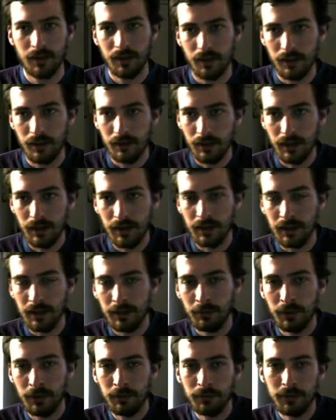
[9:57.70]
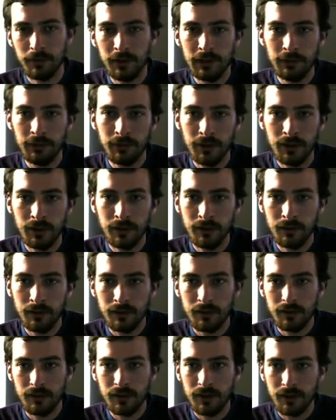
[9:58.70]
Okay, that went pretty
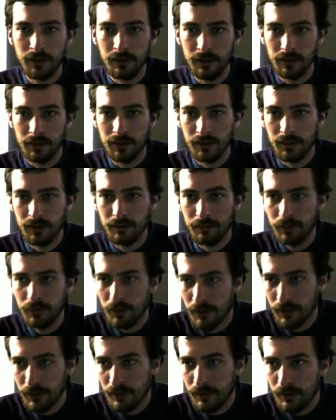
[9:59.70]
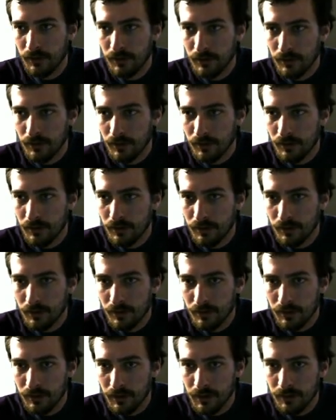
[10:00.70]
well. It only took
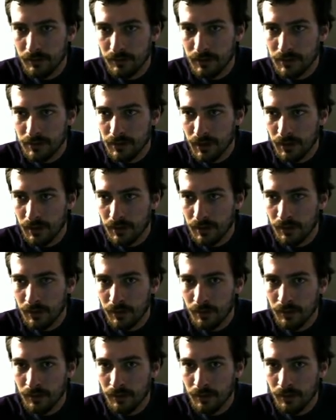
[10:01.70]
tenth of a second.